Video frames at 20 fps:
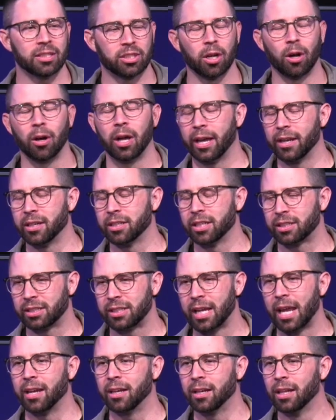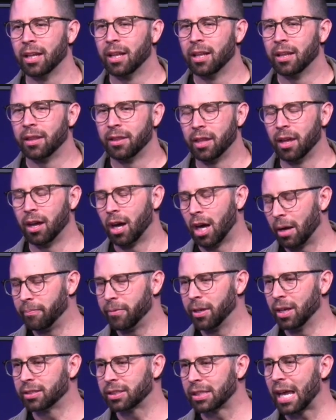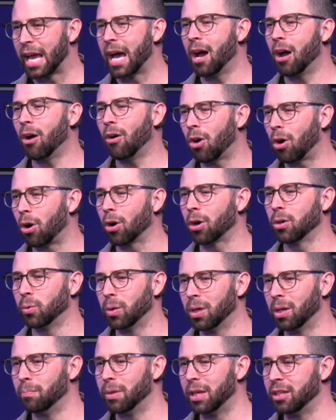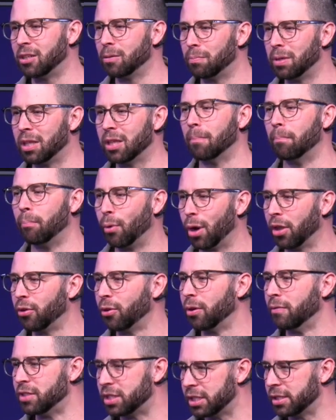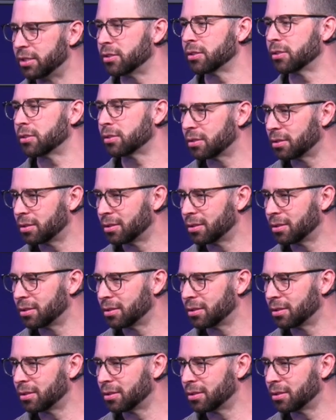go ahead and just state the obvious? How hard would it be to be the brother of Jesus?